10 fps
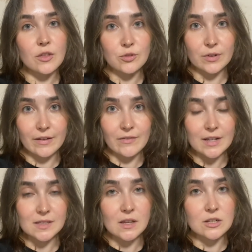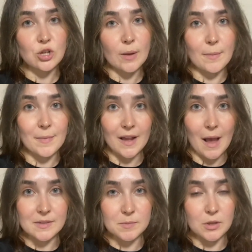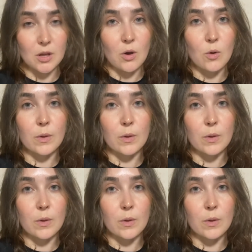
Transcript: the three of us, drop them in the comments below.